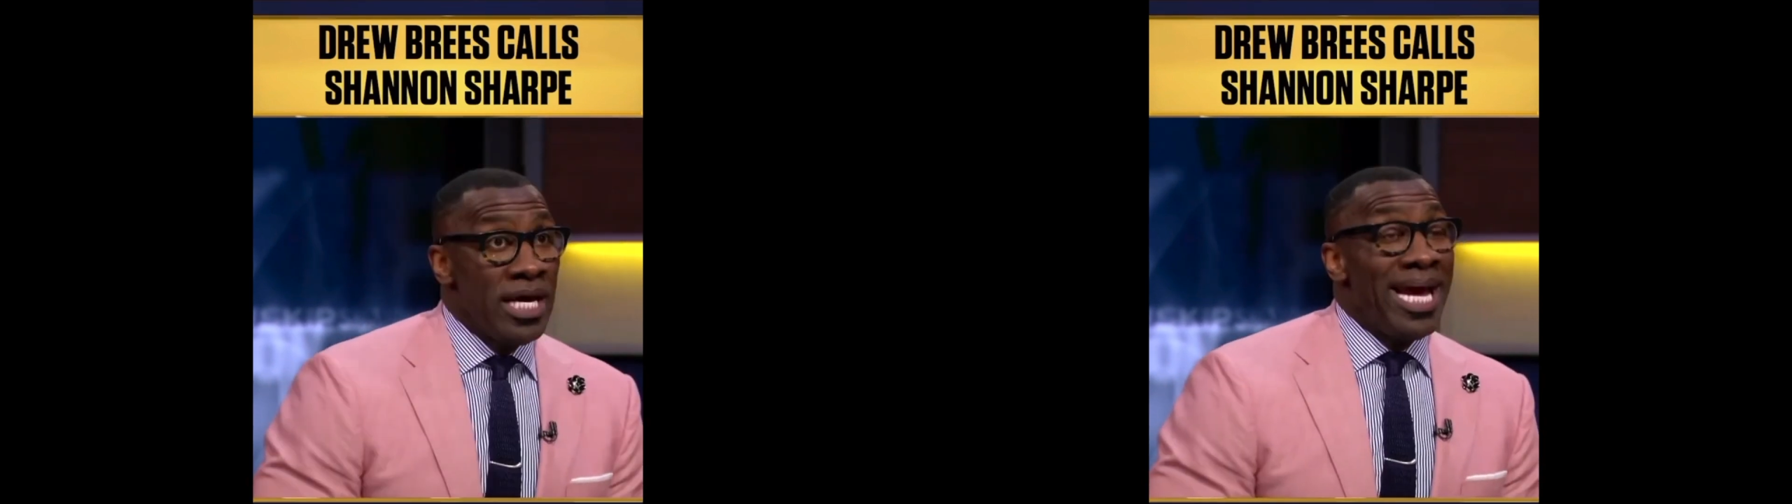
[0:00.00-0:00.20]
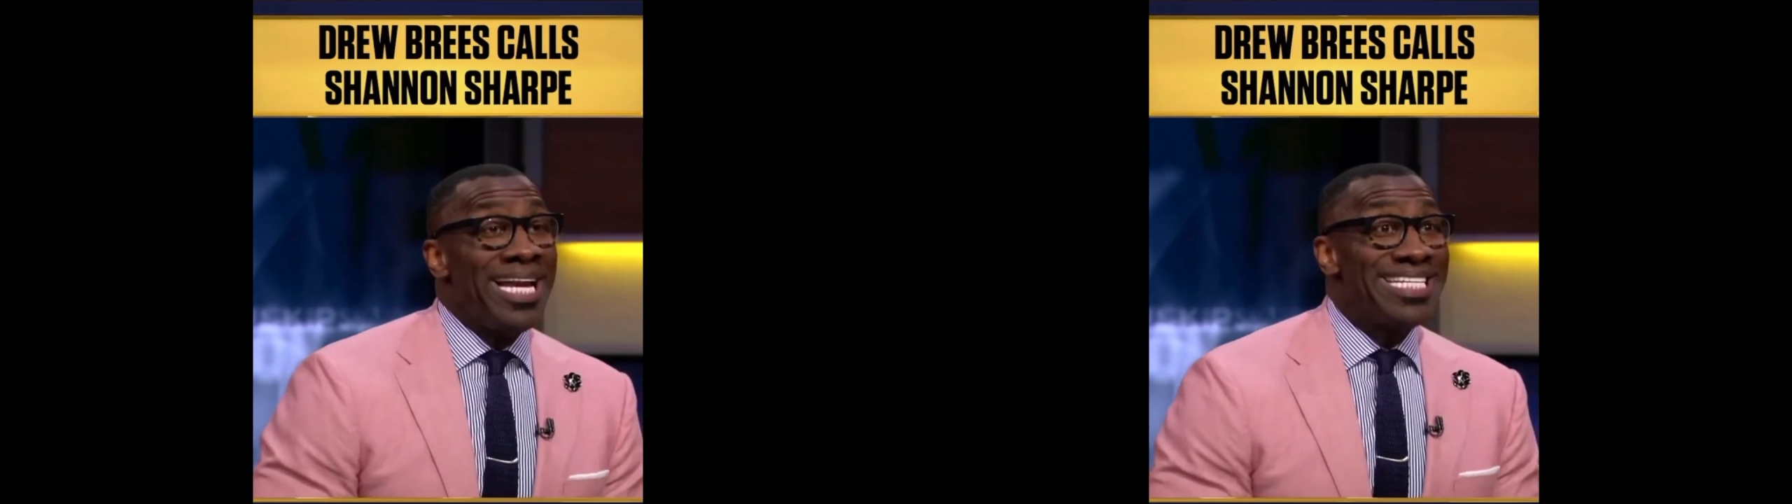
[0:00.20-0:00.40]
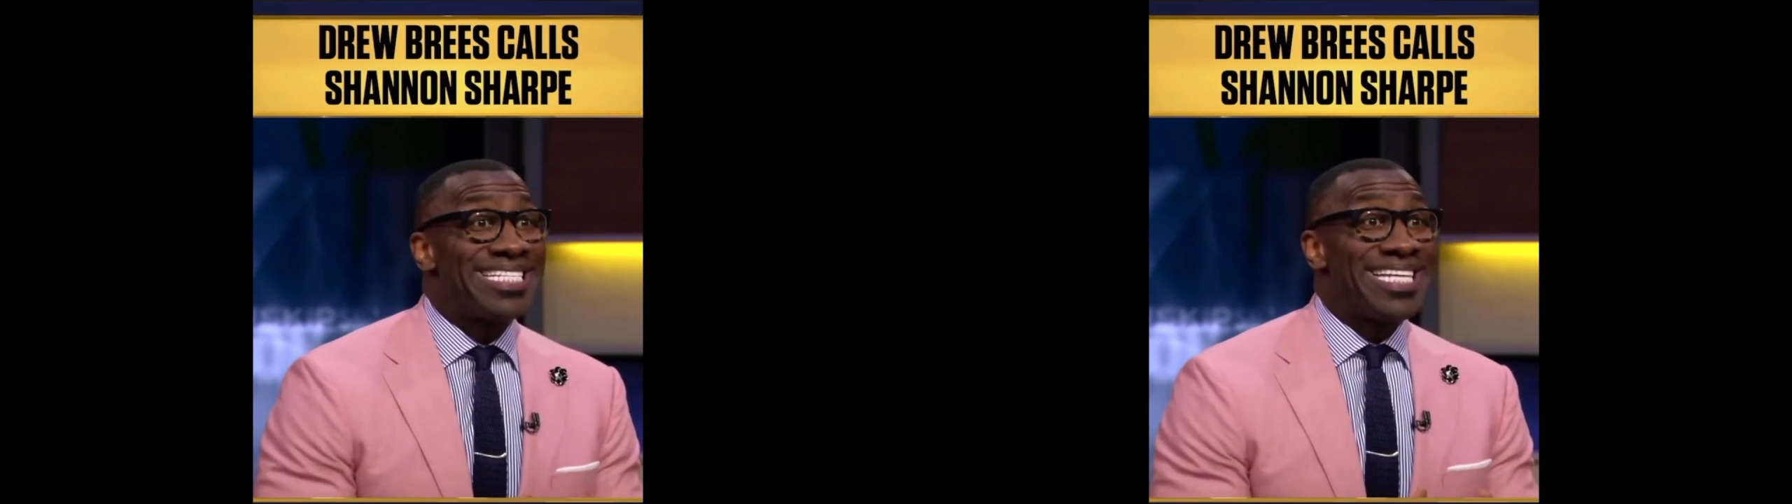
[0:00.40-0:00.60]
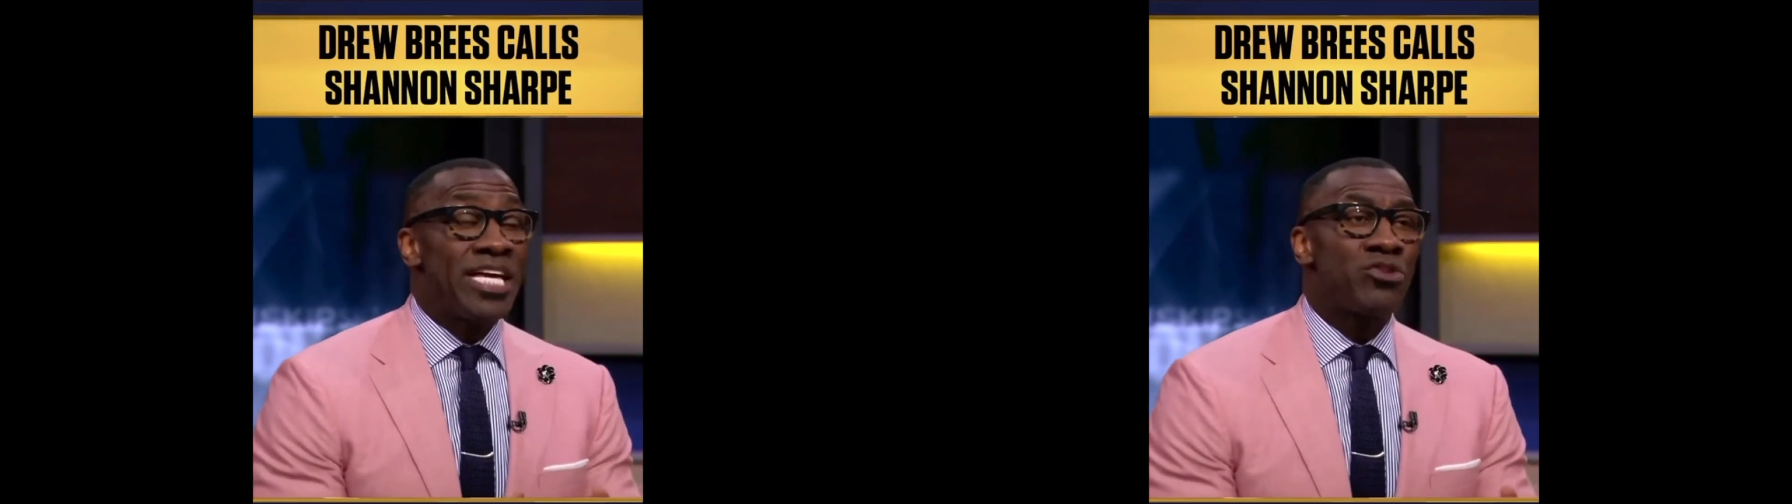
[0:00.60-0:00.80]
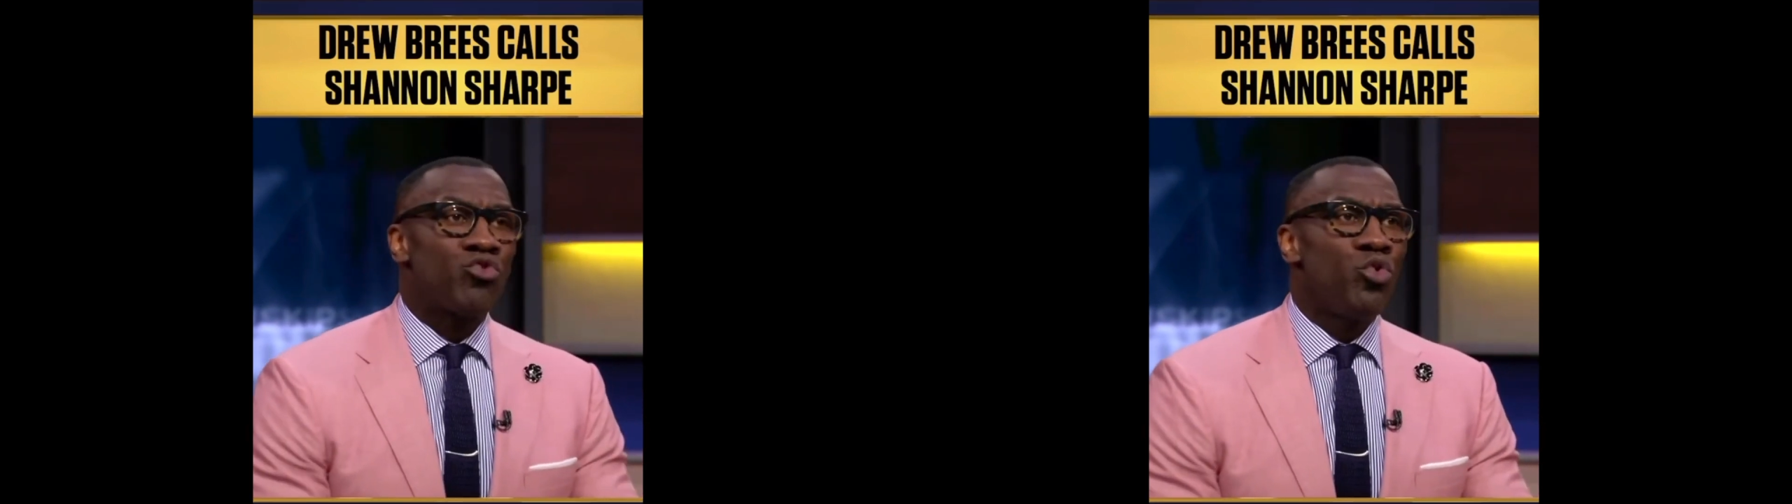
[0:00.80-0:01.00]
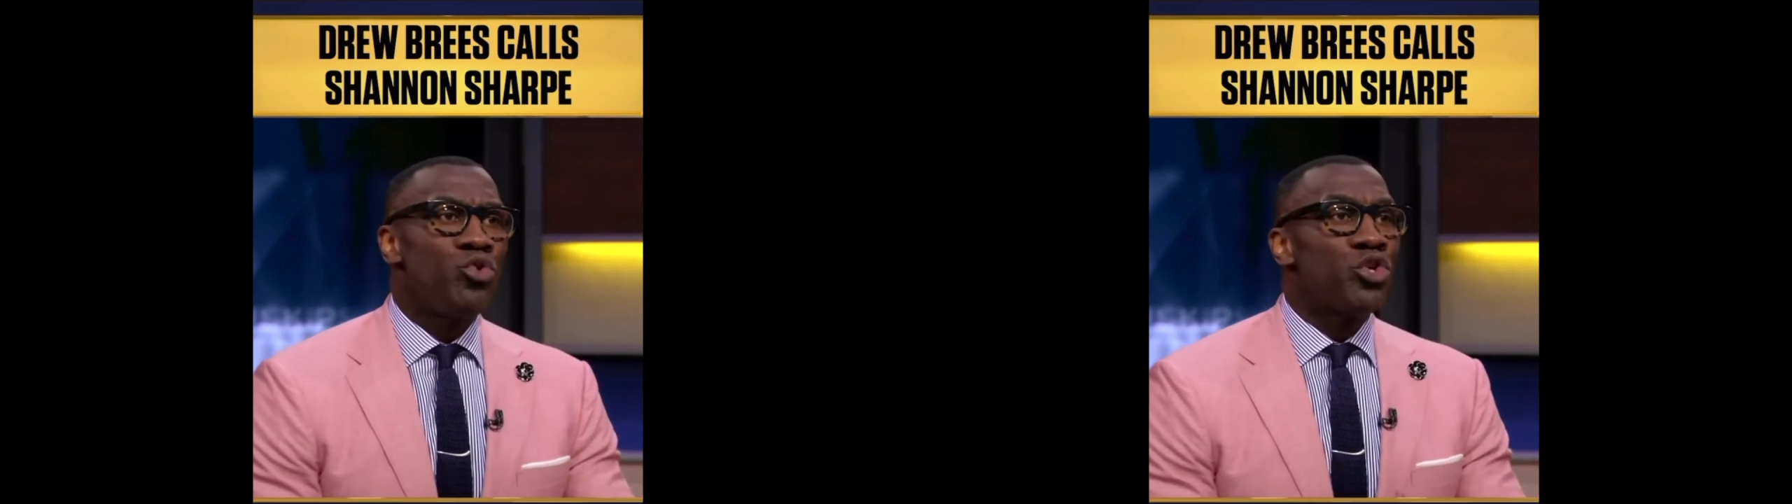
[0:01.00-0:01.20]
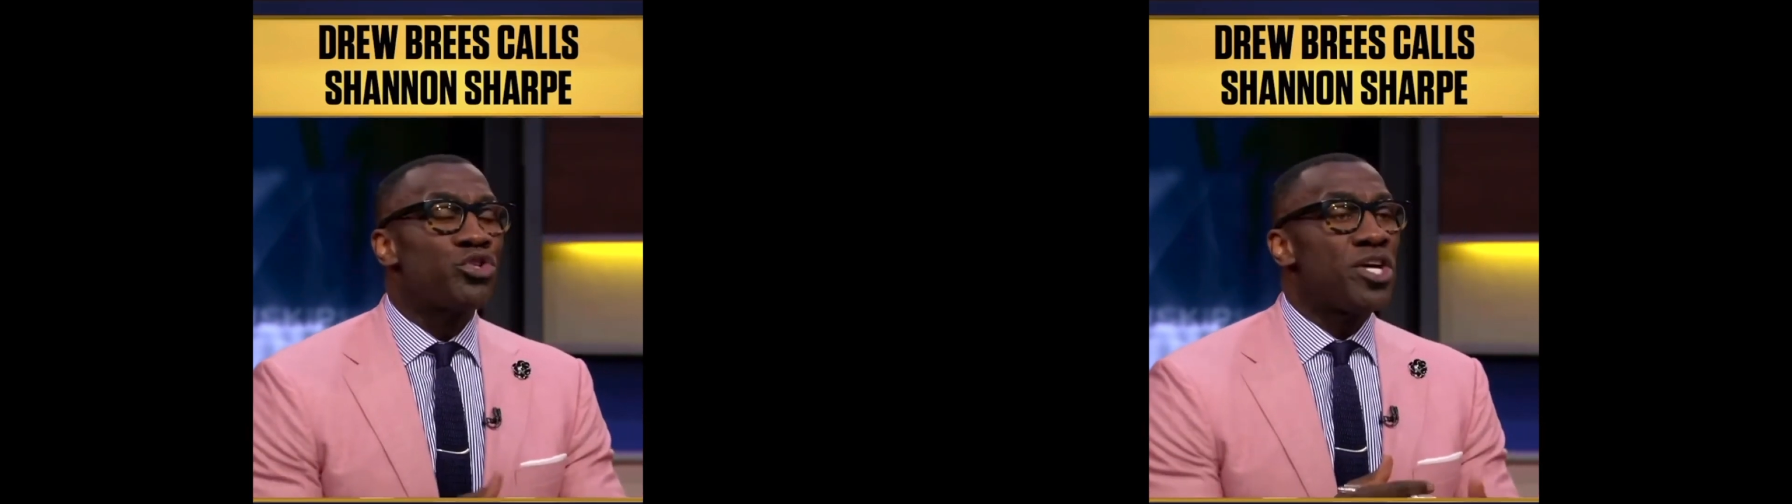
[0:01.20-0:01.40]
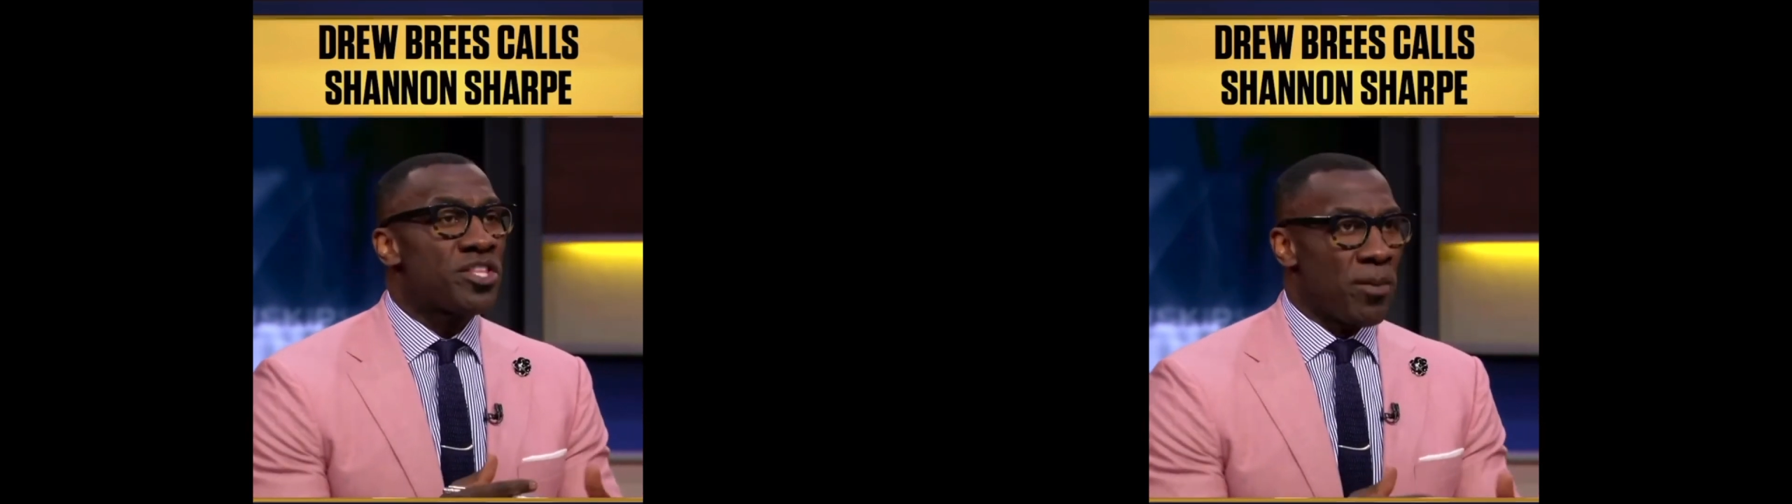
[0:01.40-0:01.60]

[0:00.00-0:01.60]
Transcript: And he said, Drew, you're such